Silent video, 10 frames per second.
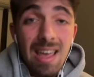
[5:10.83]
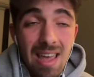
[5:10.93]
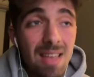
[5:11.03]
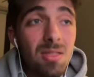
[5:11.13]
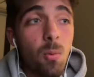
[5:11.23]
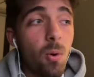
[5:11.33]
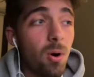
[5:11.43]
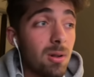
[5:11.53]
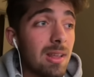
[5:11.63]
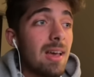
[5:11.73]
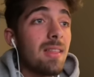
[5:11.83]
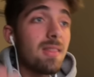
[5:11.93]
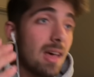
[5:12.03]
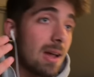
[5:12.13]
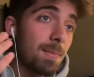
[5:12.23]
in the world,
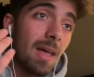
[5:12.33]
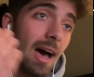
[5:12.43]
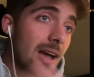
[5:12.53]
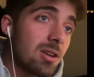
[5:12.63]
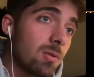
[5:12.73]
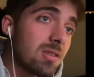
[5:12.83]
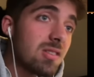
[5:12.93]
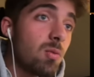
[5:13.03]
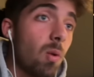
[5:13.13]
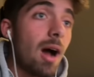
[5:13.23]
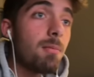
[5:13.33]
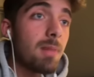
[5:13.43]
then I don't see why